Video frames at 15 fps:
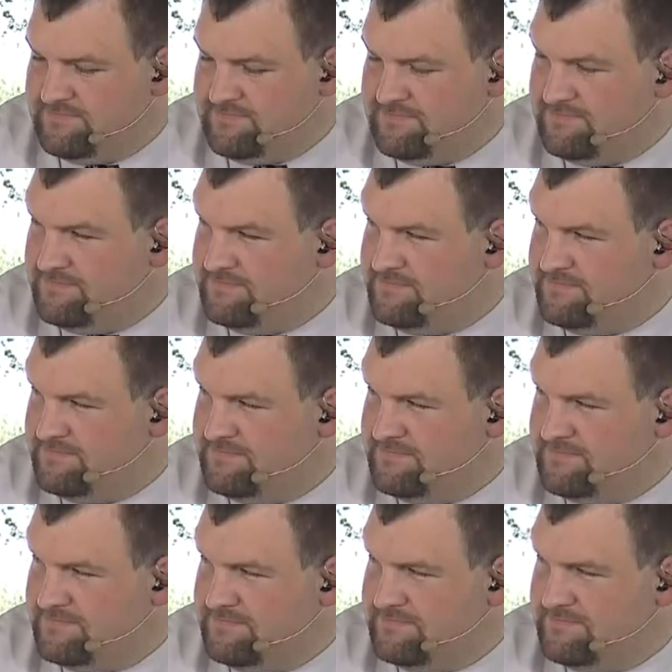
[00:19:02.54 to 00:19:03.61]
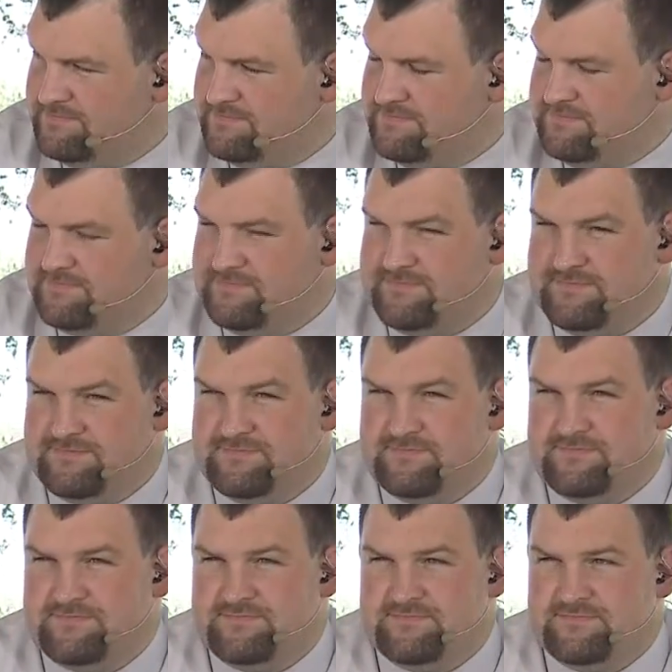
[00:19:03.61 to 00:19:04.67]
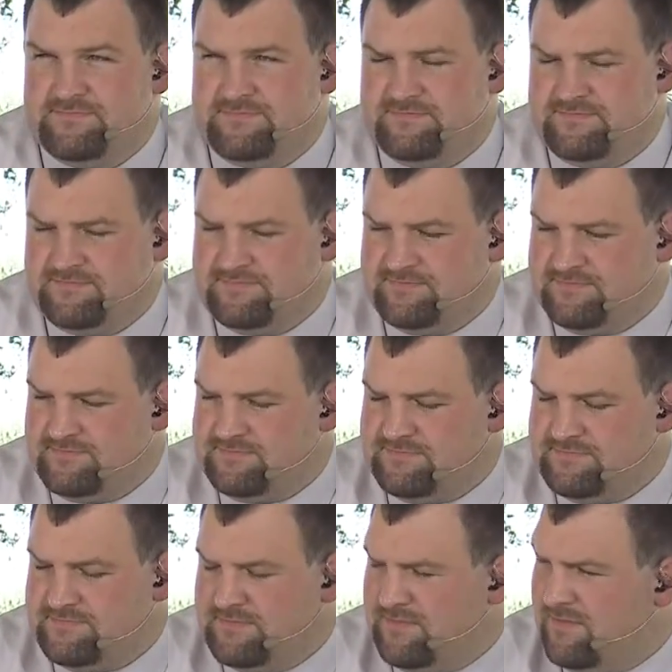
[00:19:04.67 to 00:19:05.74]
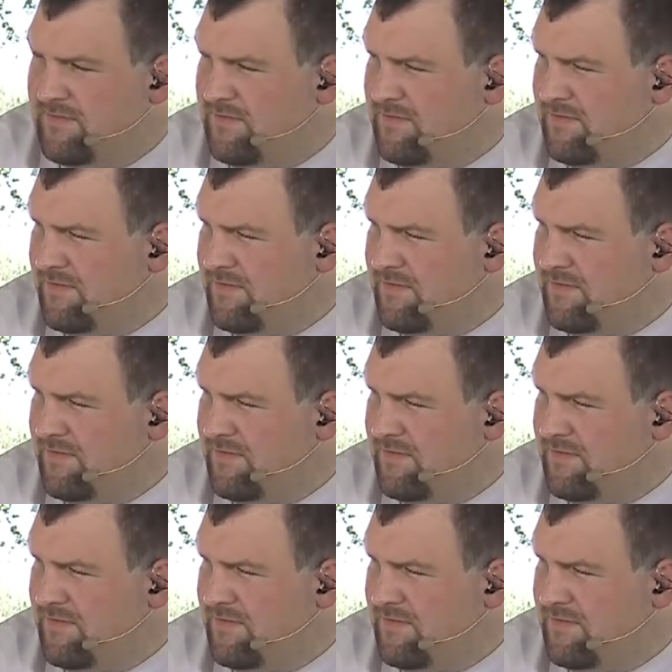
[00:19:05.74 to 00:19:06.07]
No words are spoken by the person on screen.